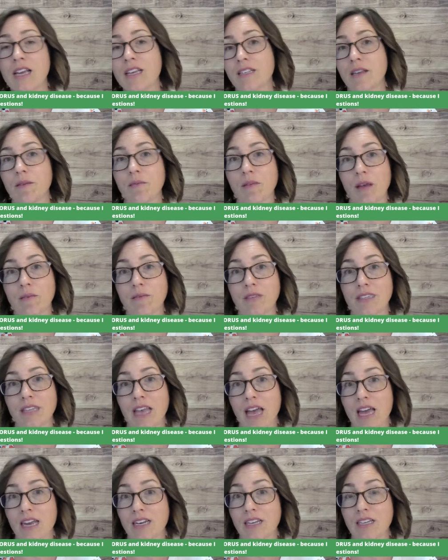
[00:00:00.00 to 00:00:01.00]
Sometimes it's
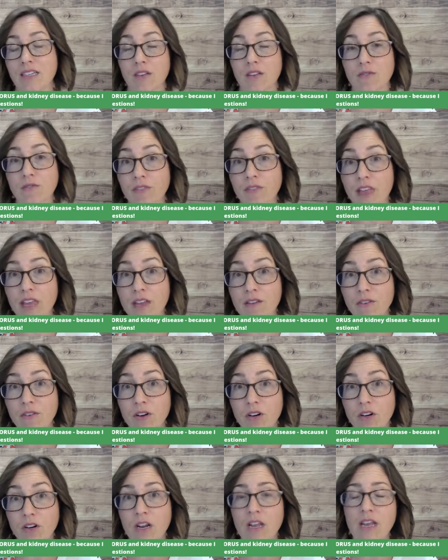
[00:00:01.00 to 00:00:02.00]
added as a
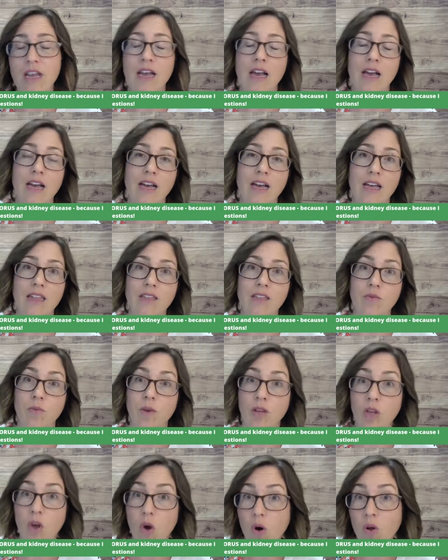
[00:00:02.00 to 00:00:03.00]
flavor. Uh, that's
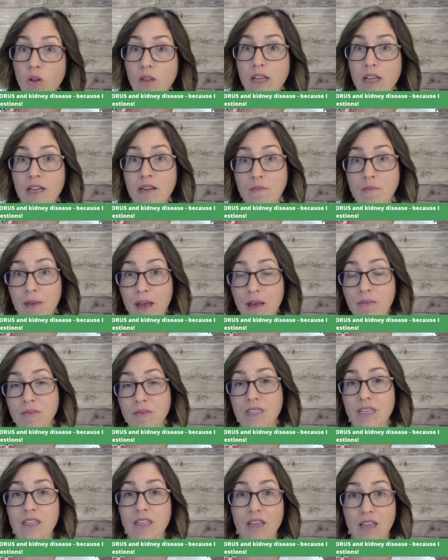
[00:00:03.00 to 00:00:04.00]
why cola and
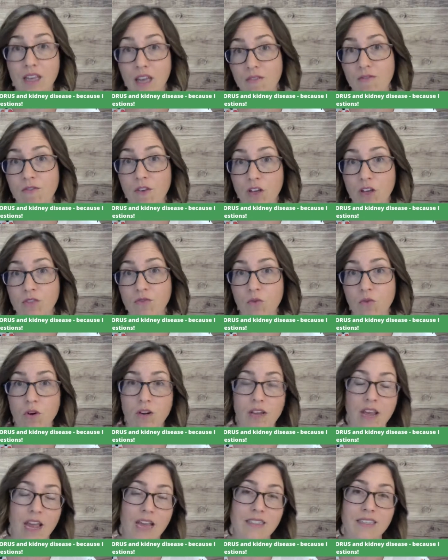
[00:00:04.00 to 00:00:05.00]
Pepsi, they have
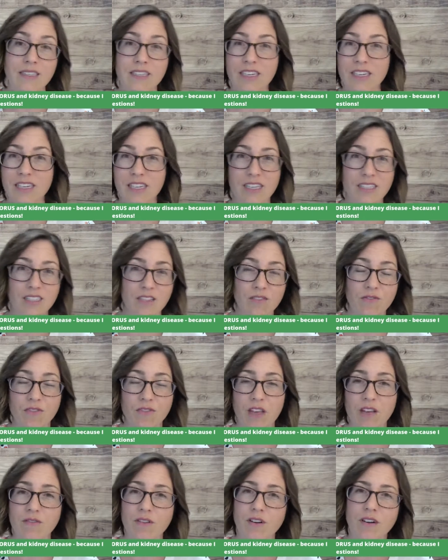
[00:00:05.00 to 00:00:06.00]
phosphoric acid in it. It's a
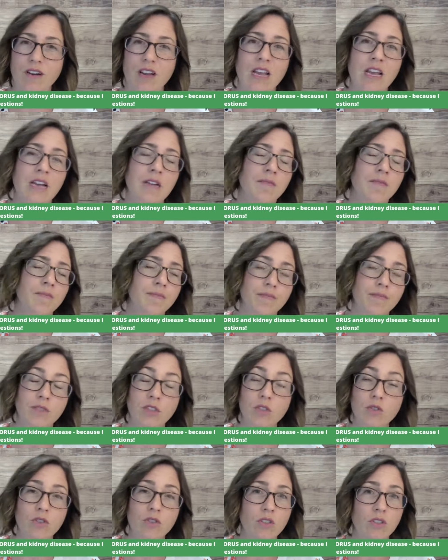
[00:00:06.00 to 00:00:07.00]
flavor.
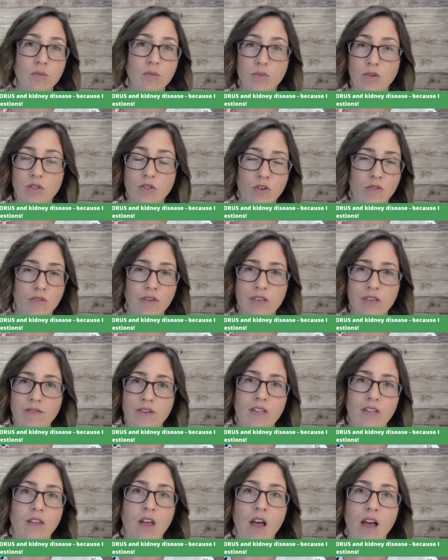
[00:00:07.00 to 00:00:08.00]
Used as a preservative
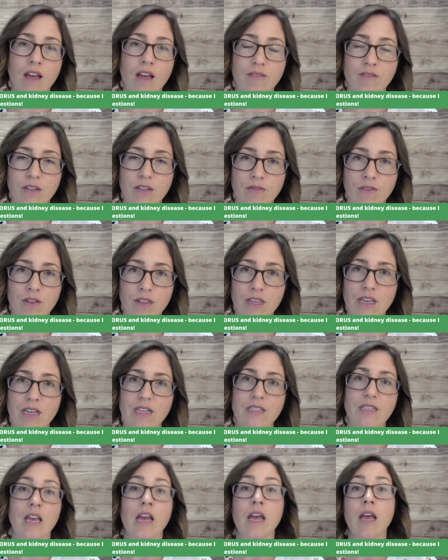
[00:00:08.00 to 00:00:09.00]
and a lot of different
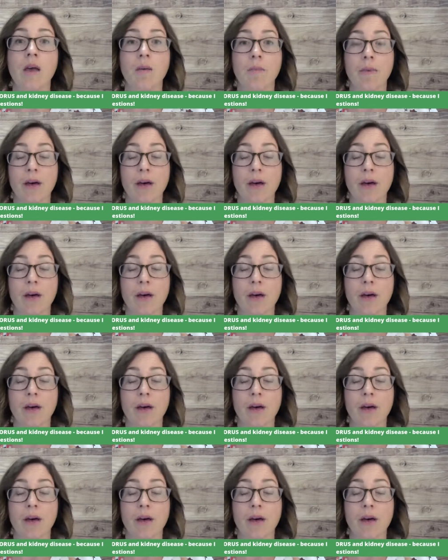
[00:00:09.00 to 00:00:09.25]
things.